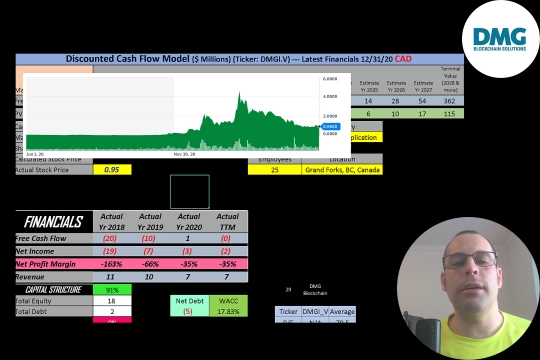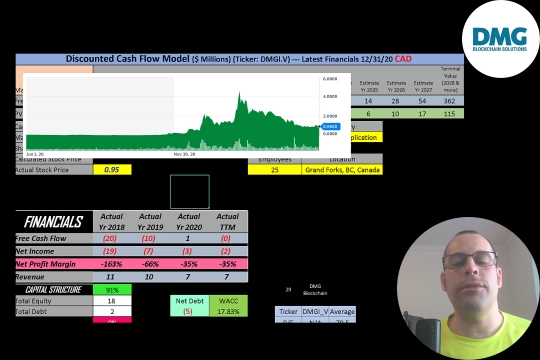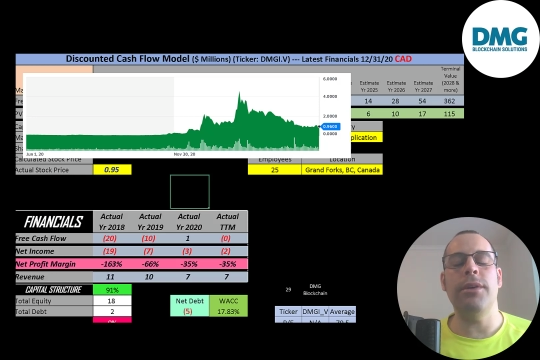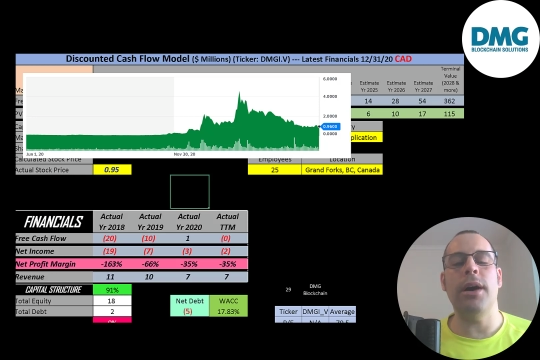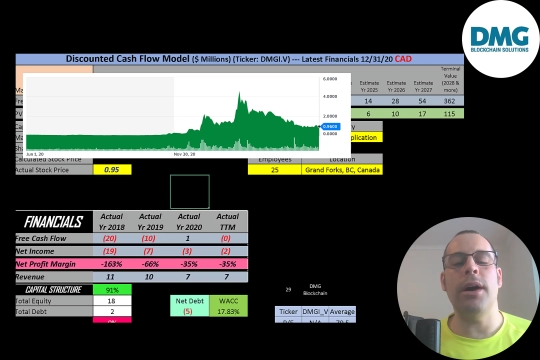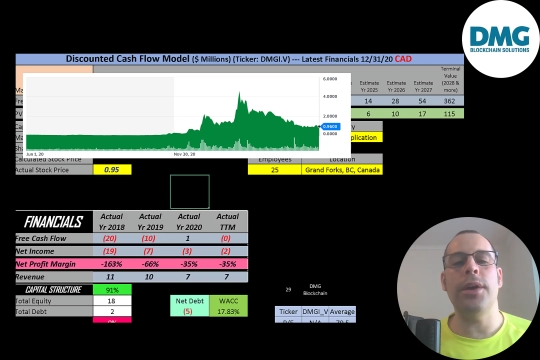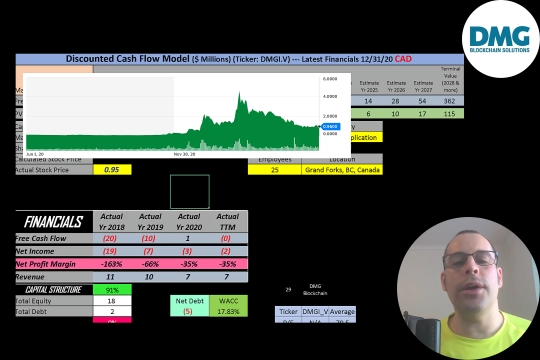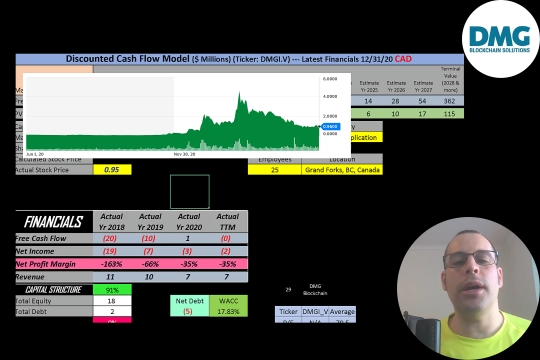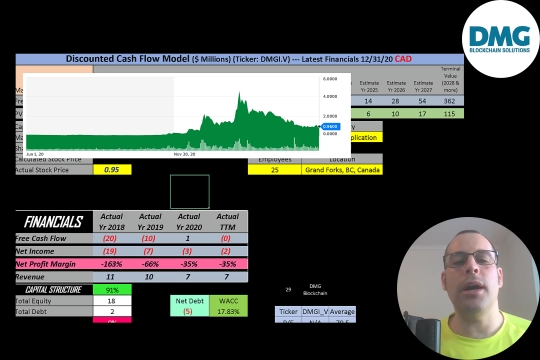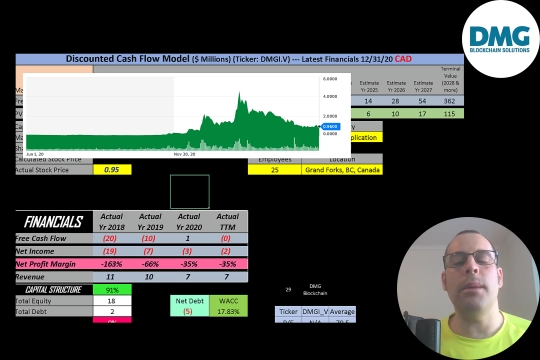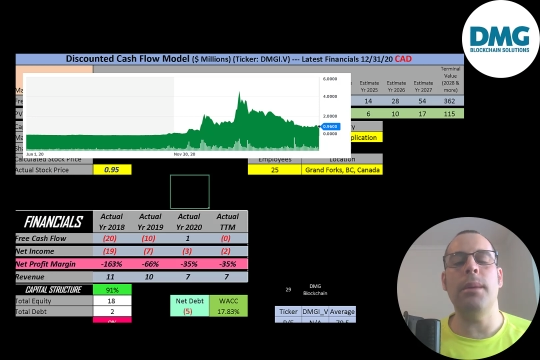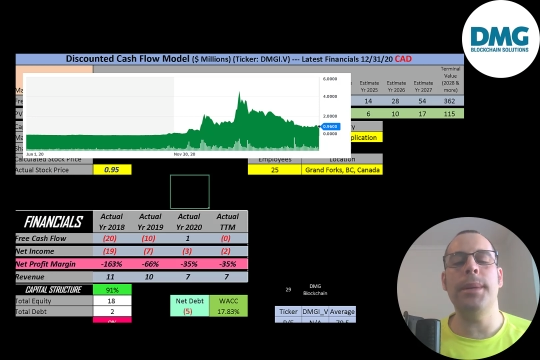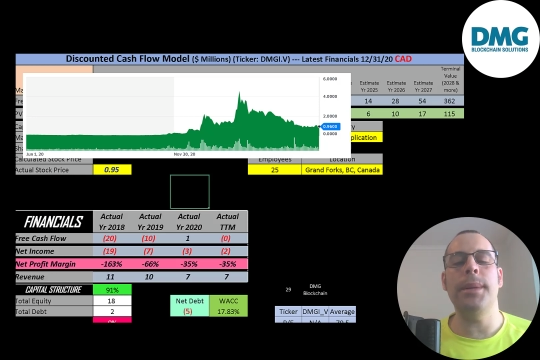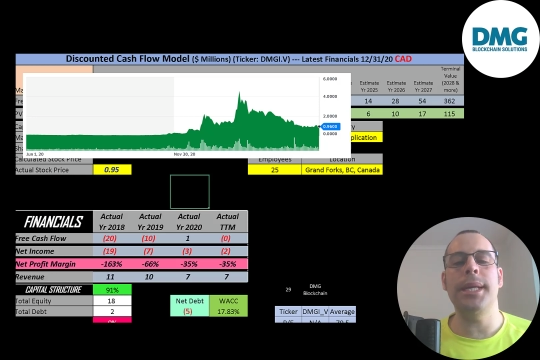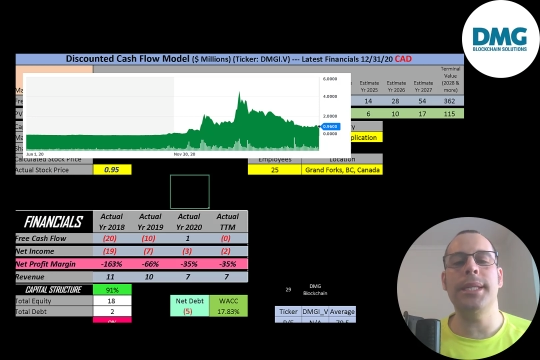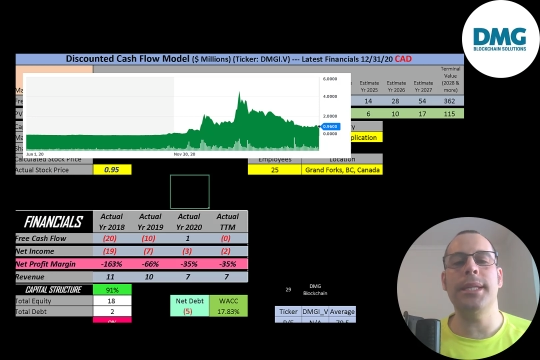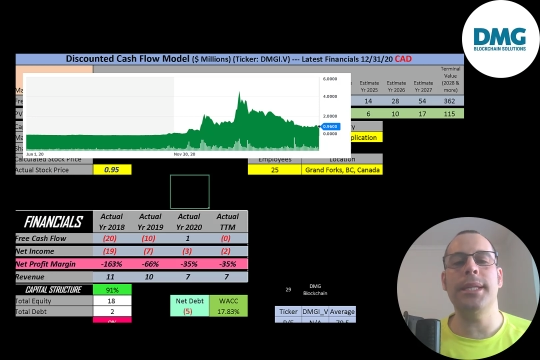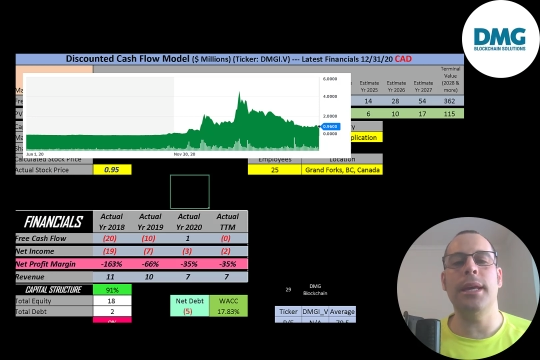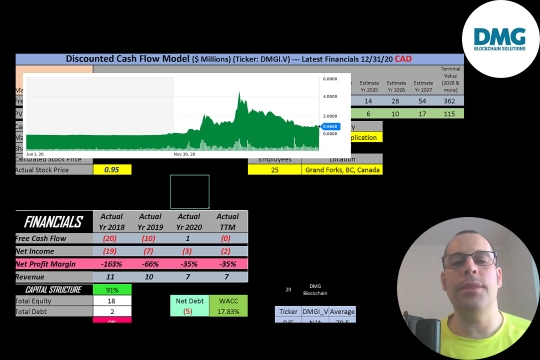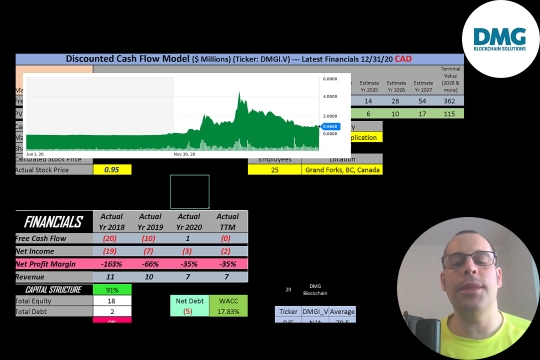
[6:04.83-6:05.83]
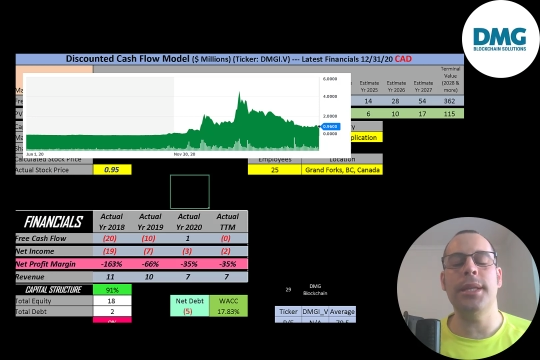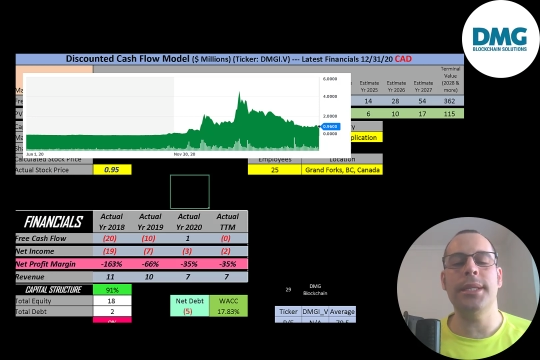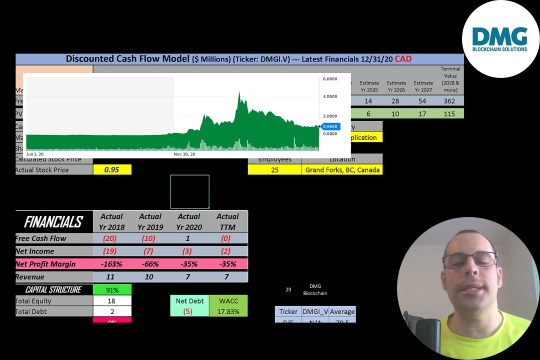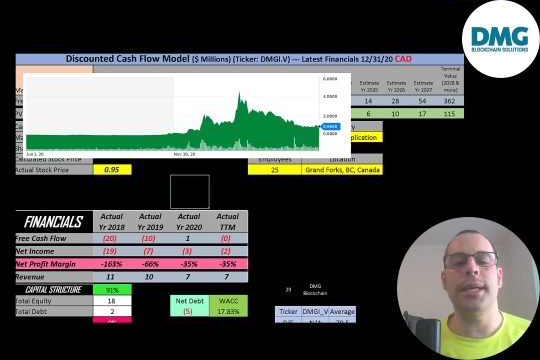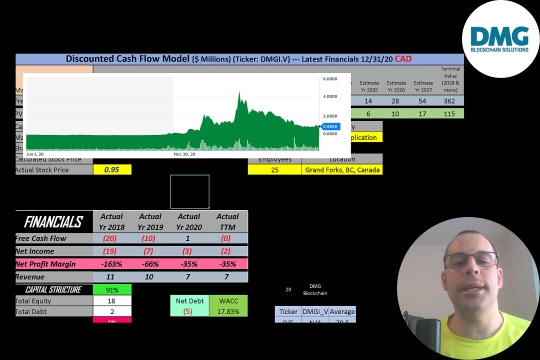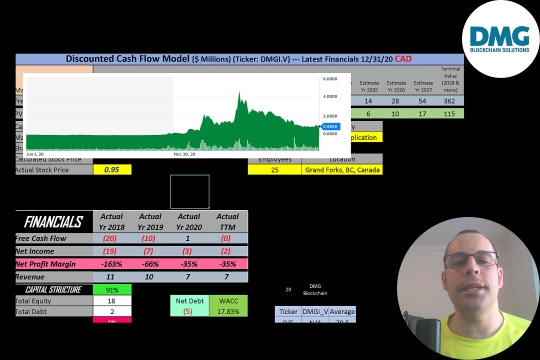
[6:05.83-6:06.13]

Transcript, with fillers: If other companies in this